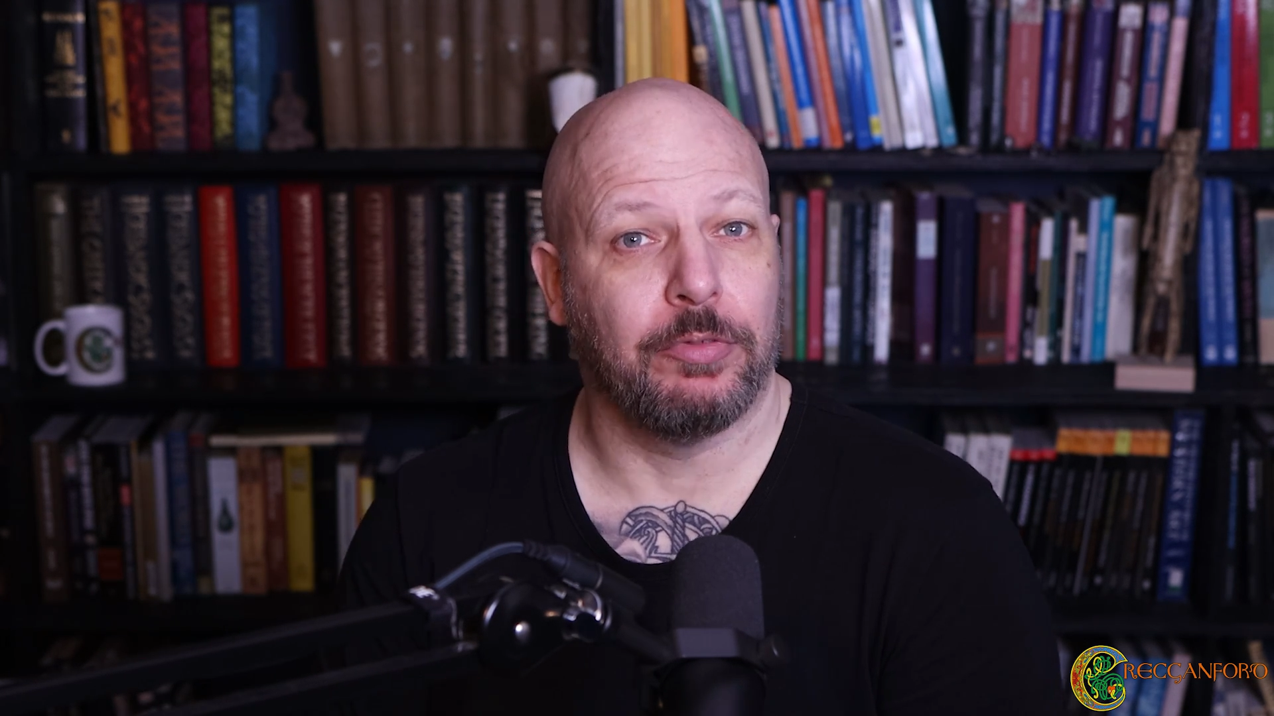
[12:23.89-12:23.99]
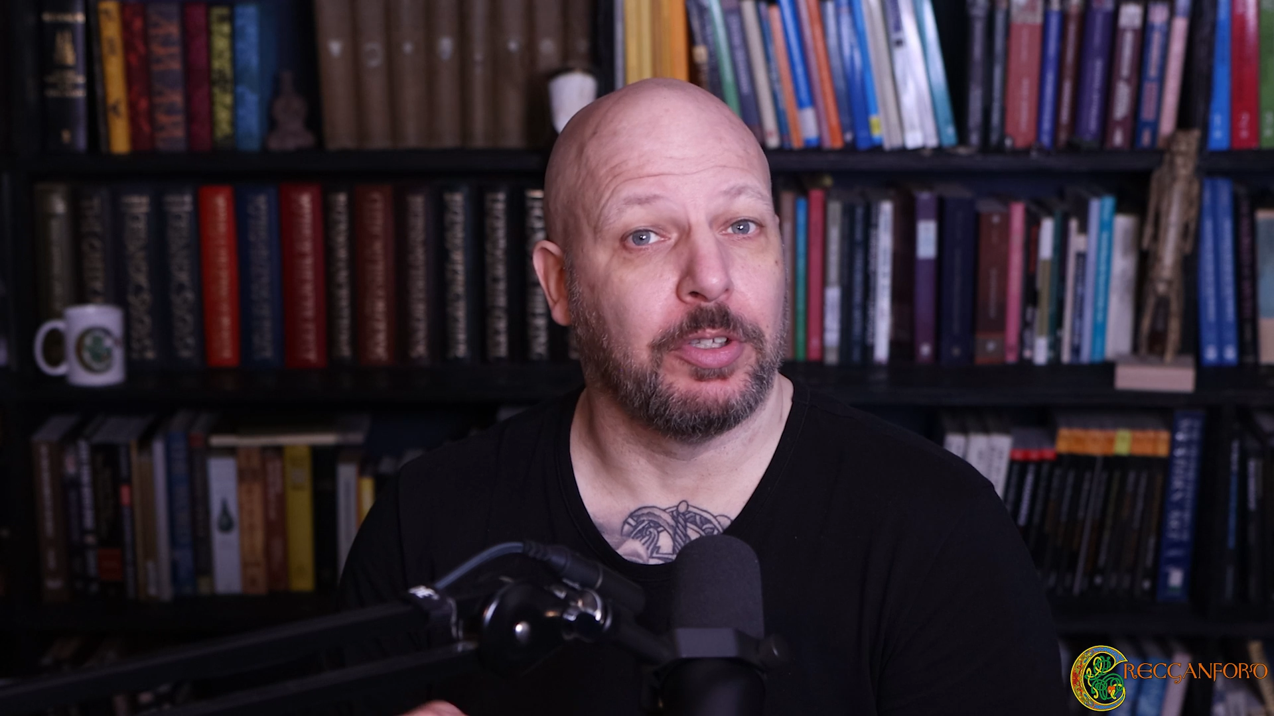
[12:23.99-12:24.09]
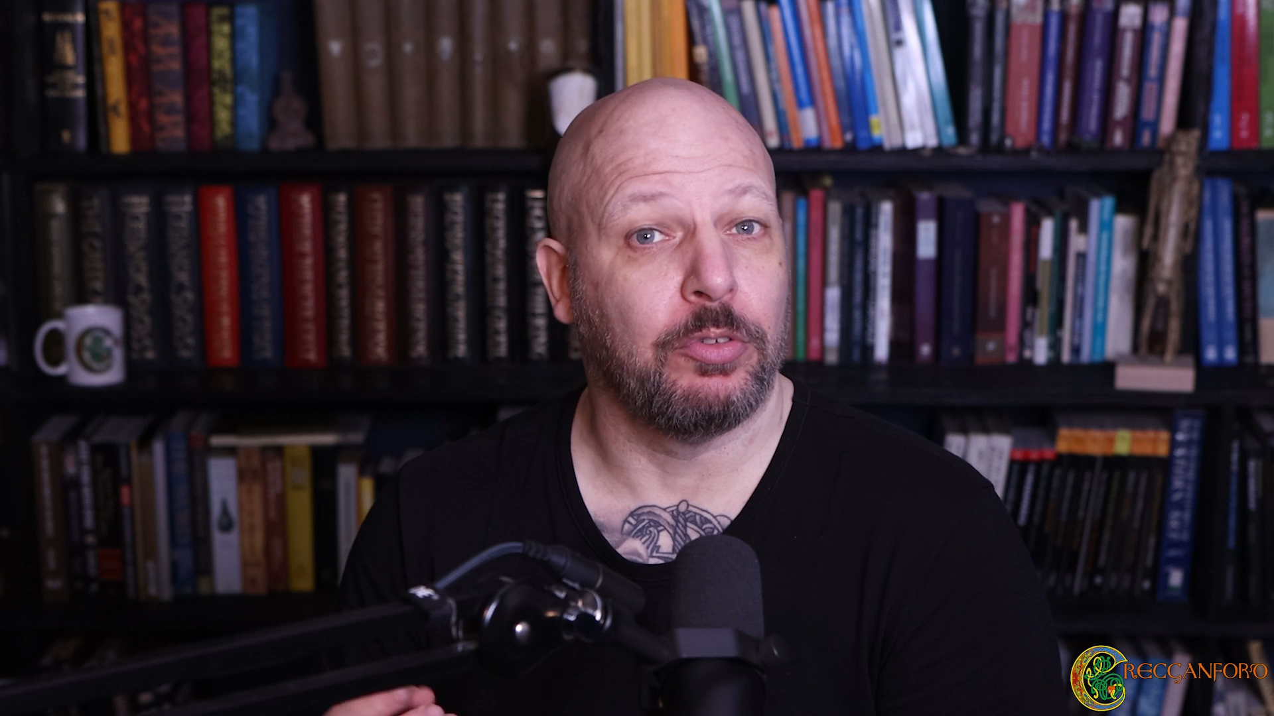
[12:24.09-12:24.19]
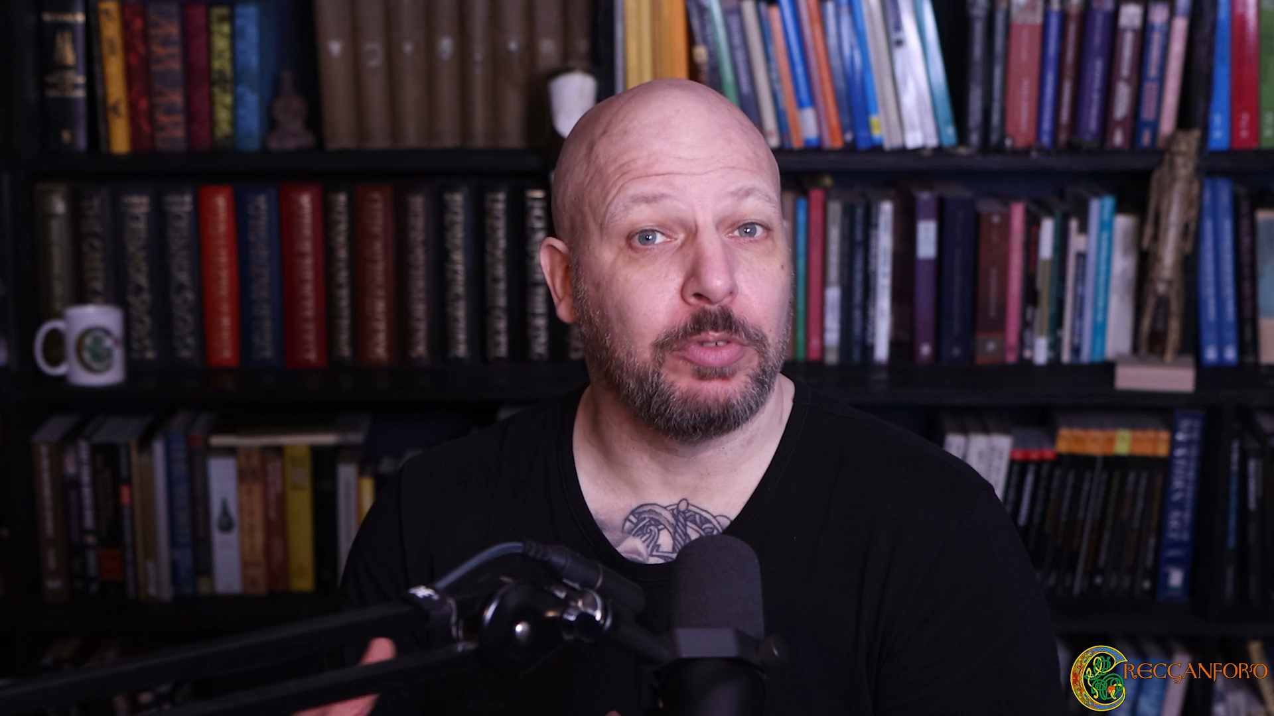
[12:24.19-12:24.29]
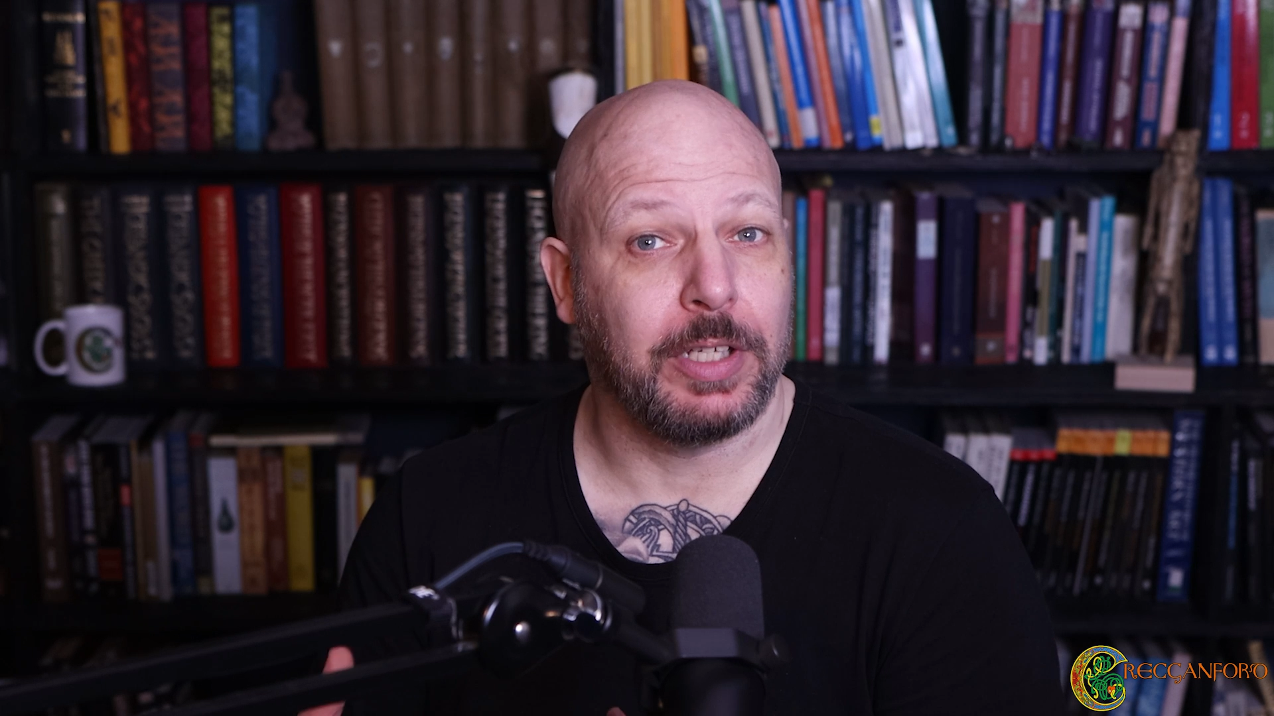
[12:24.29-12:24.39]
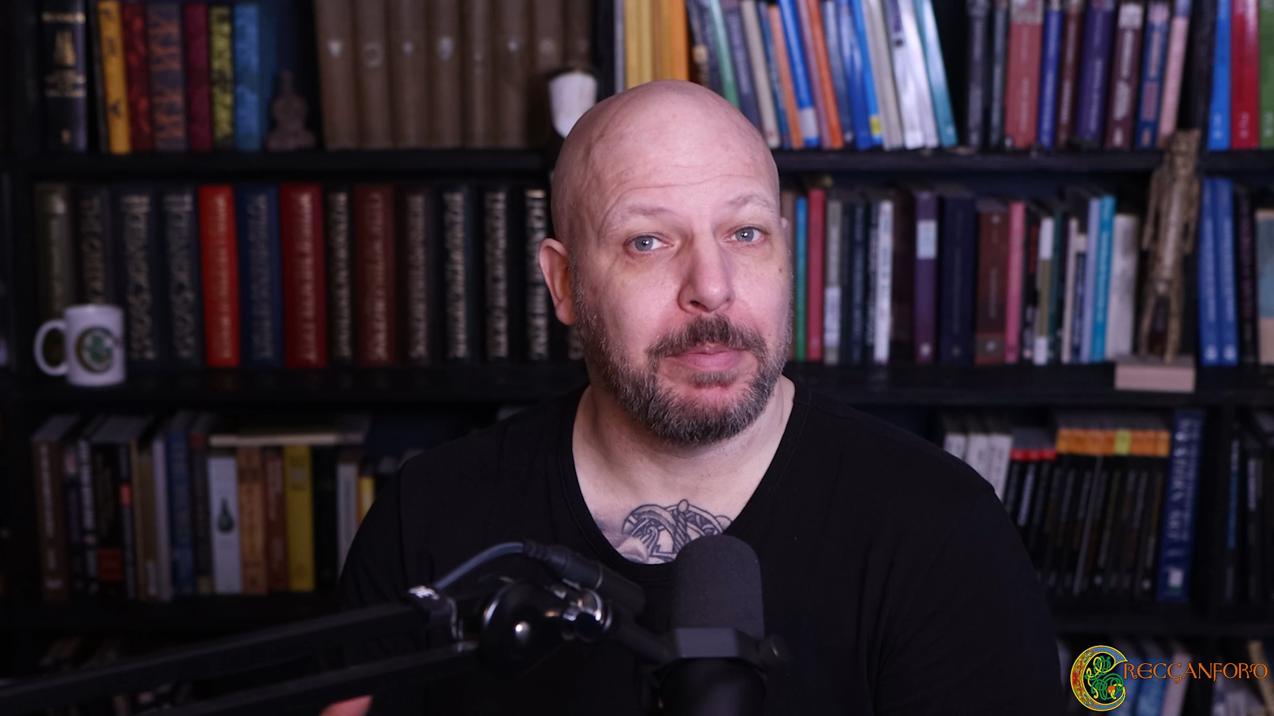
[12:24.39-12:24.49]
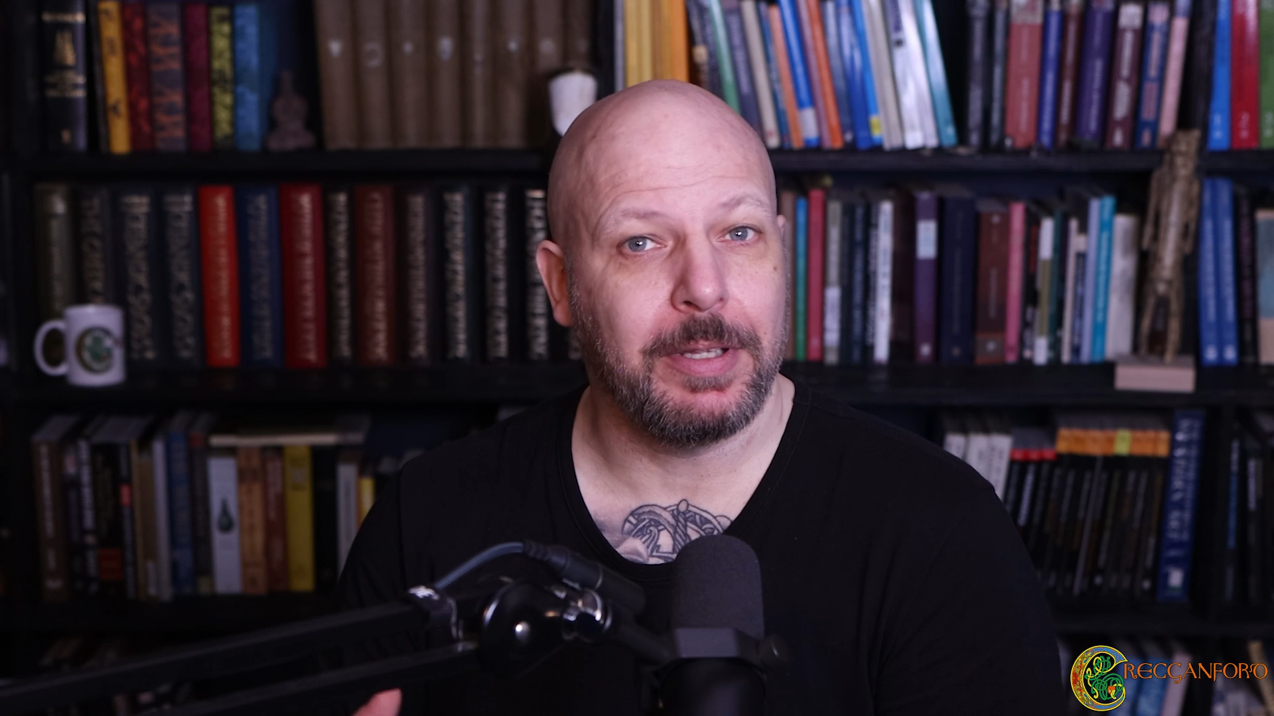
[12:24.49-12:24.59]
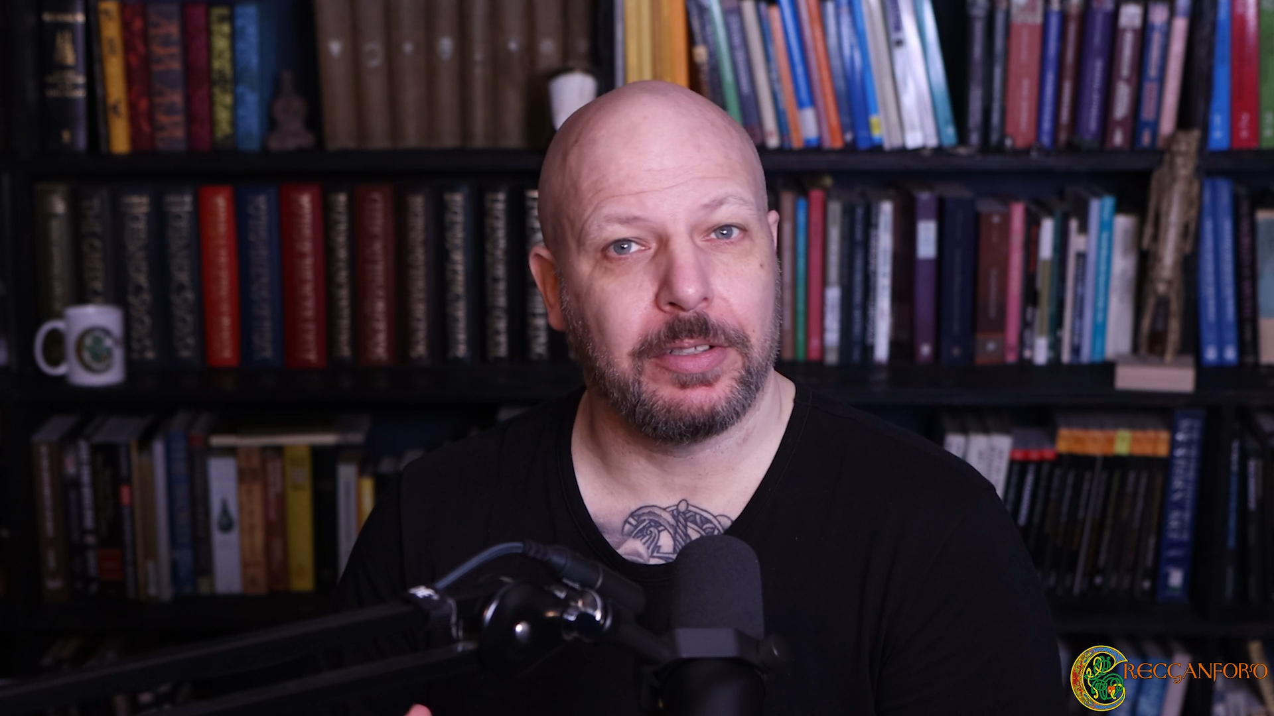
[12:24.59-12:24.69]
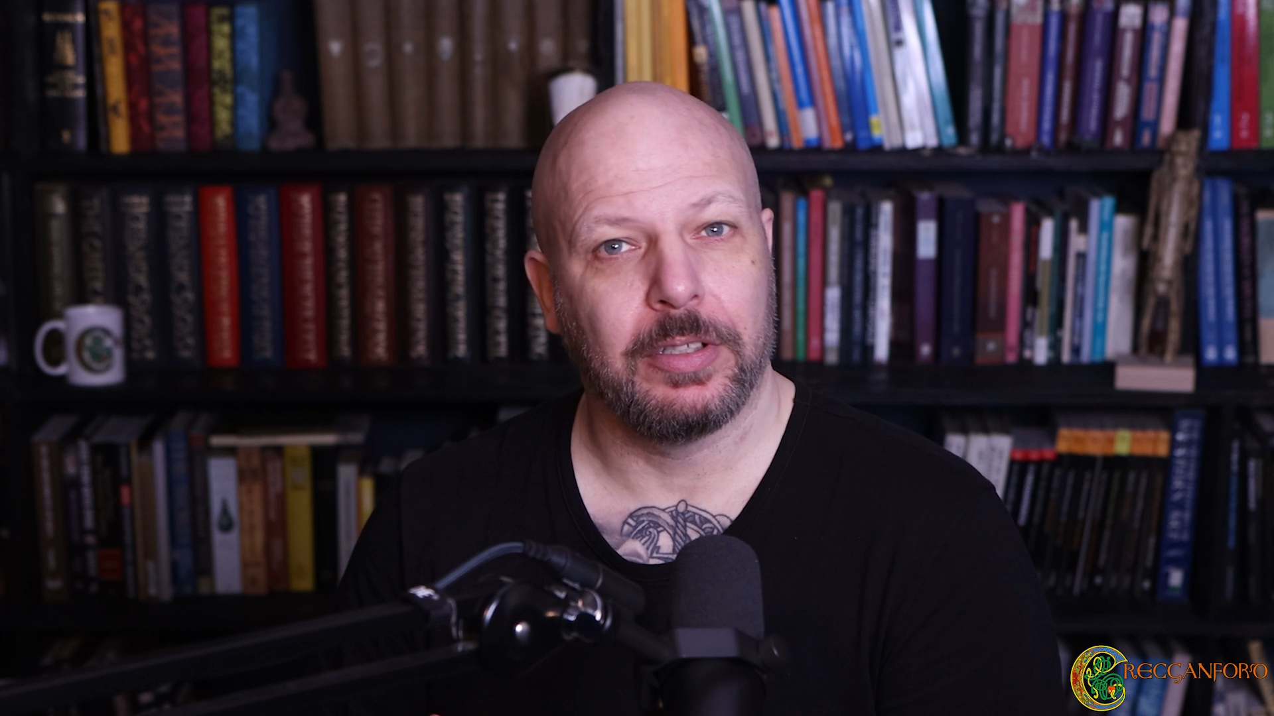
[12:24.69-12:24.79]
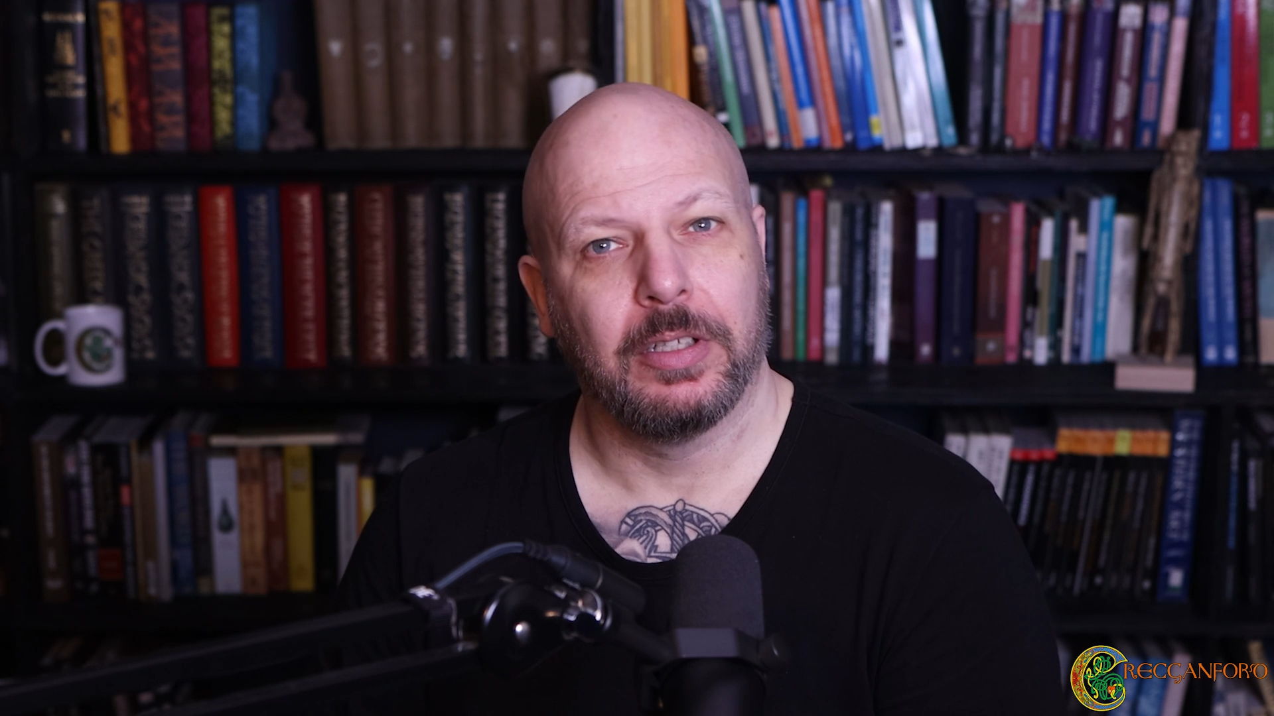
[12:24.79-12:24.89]
from the Nordic
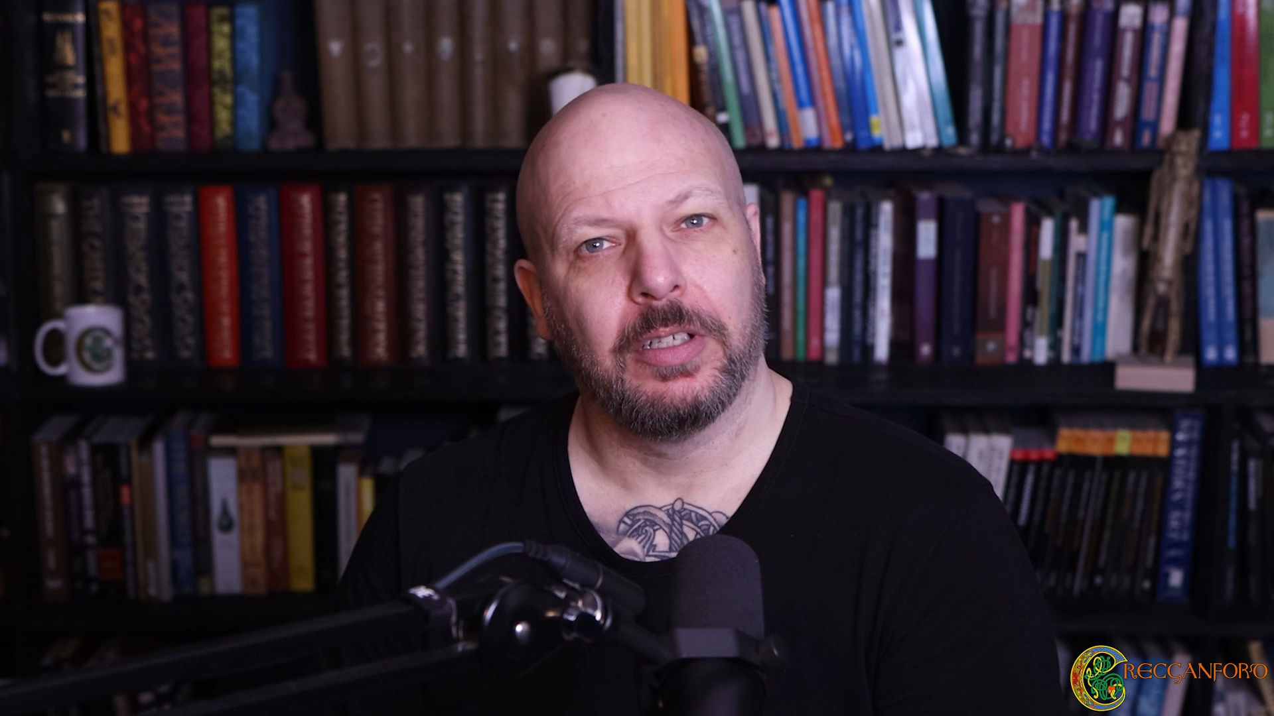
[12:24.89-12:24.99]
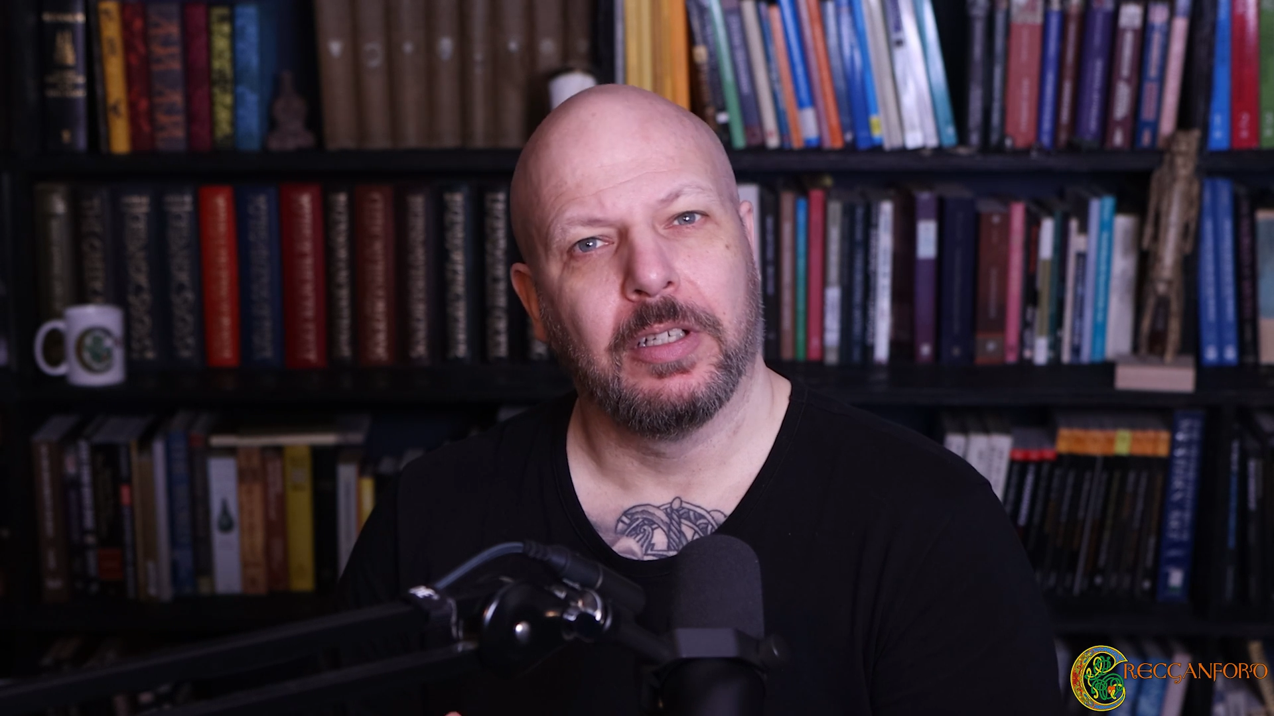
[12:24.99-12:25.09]
myths.